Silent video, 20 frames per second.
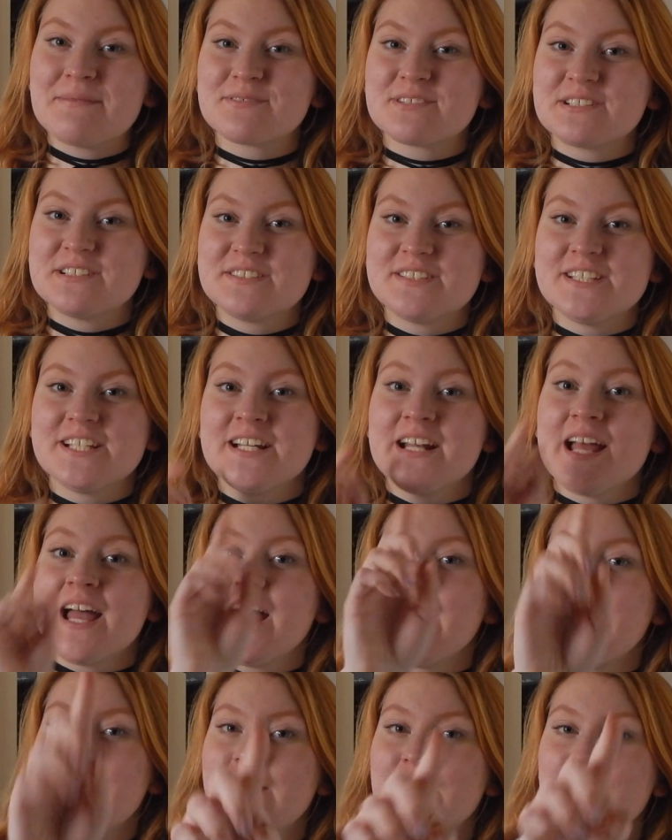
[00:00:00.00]
name's
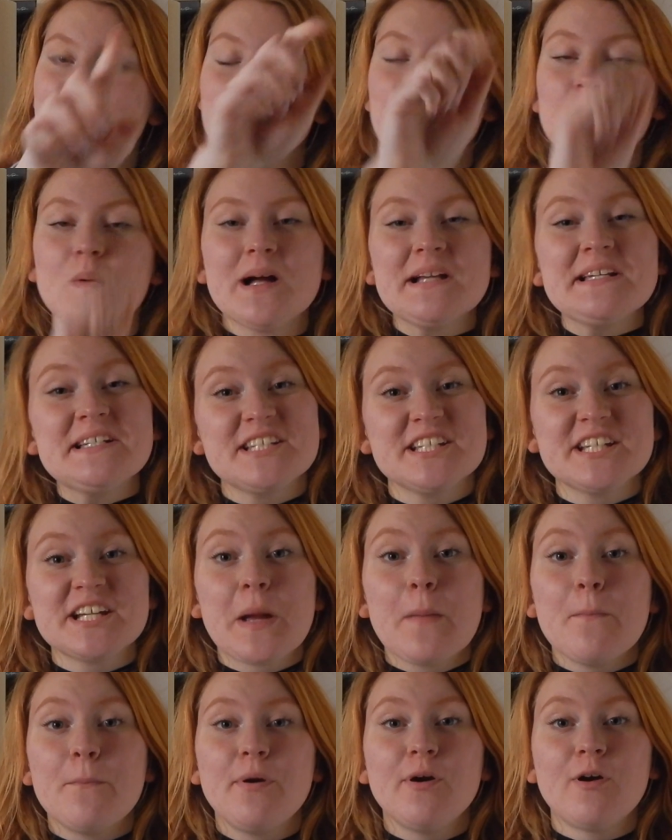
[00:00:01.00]
Christina and you're
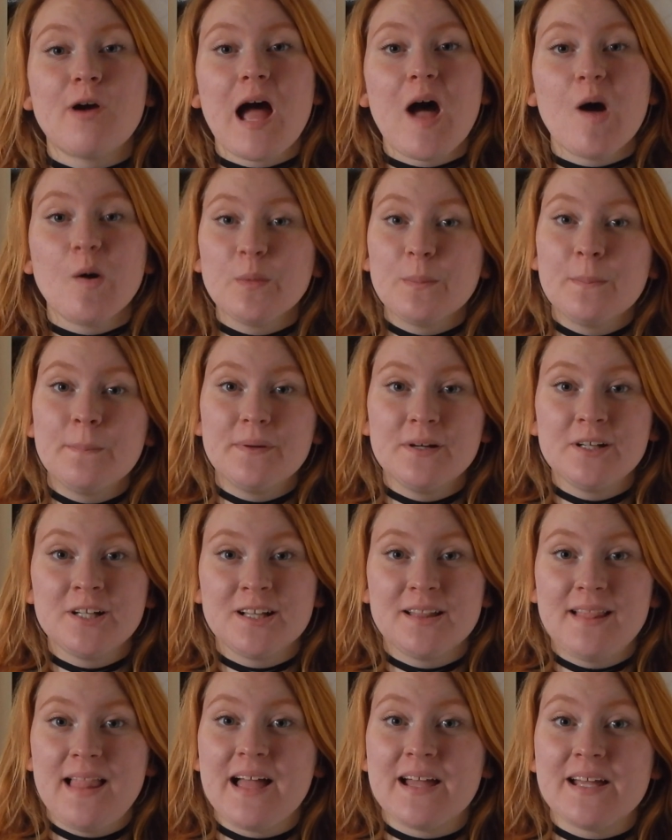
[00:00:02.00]
watching Proud
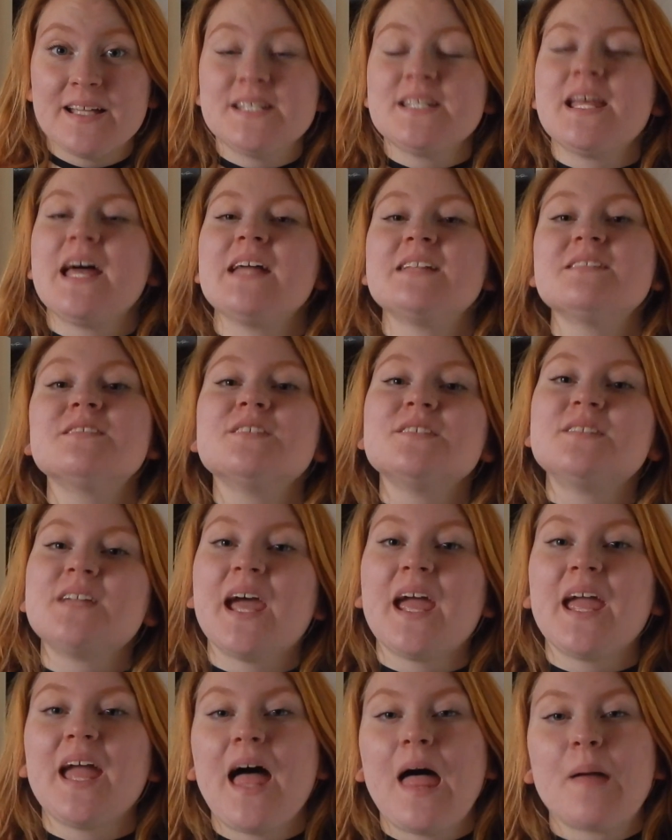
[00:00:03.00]
Book Lion, and
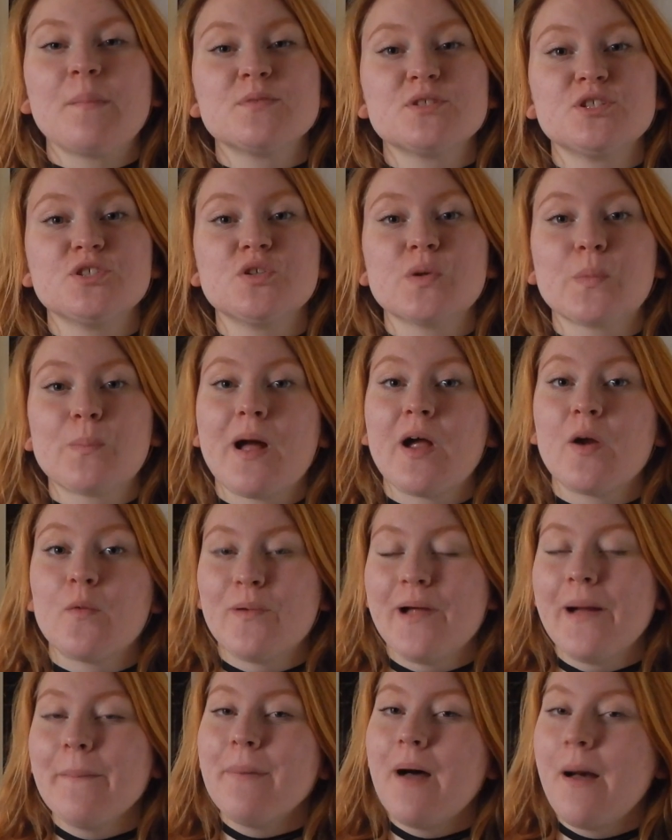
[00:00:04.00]
today I'm doing my
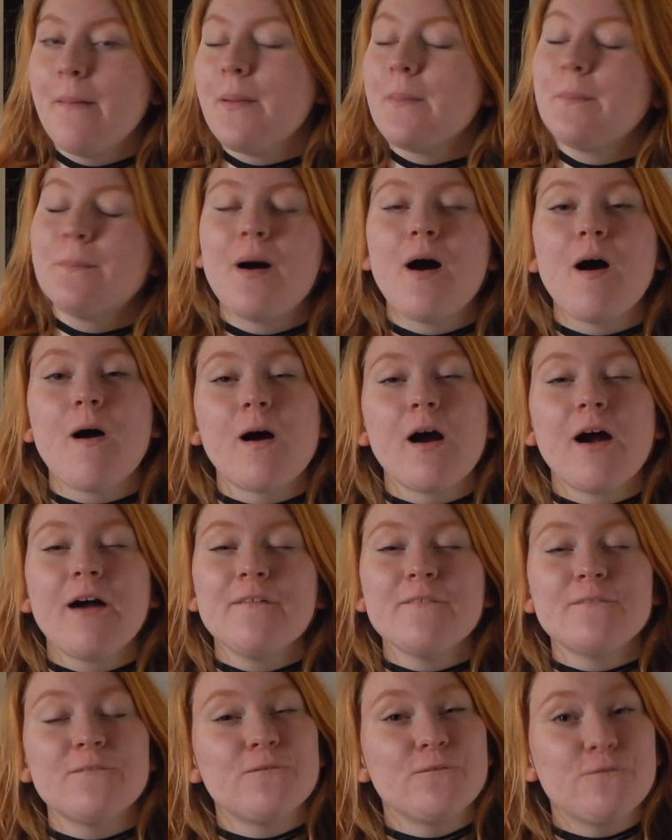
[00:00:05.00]
wrap-up part
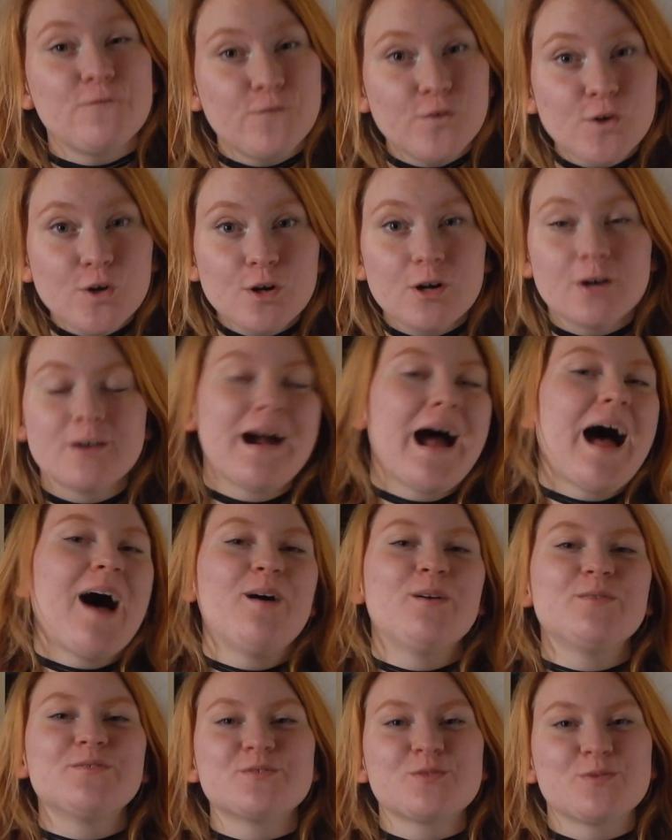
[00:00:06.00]
4
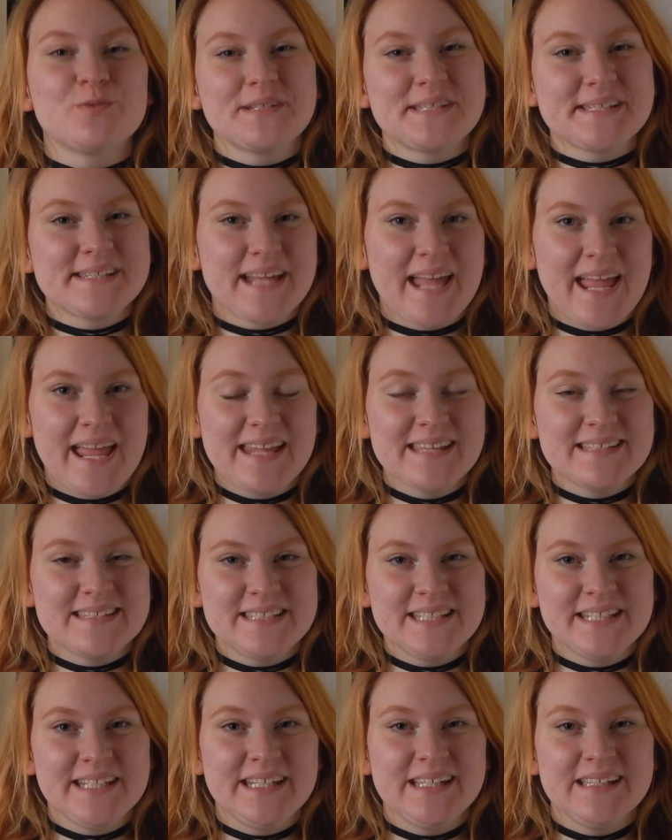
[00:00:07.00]
out of
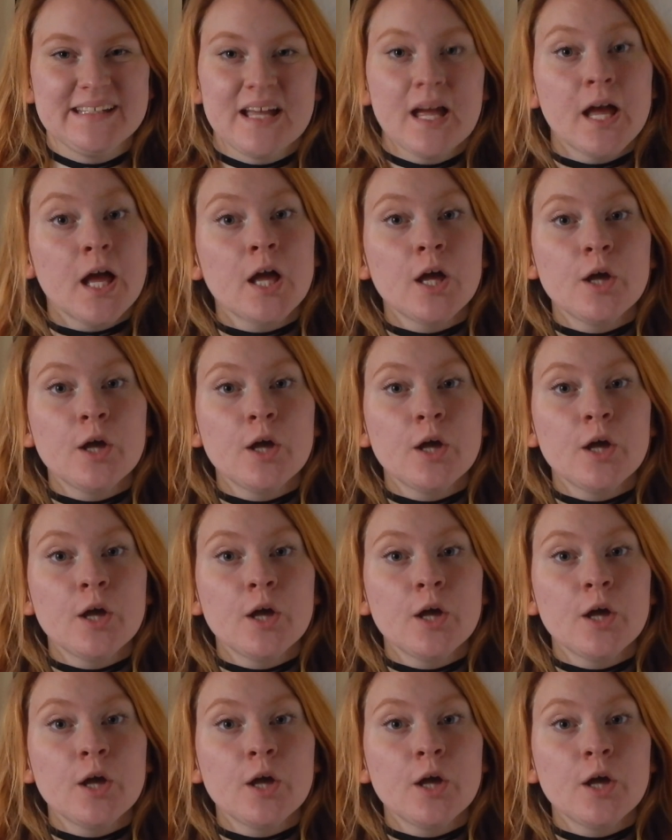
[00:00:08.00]
2018.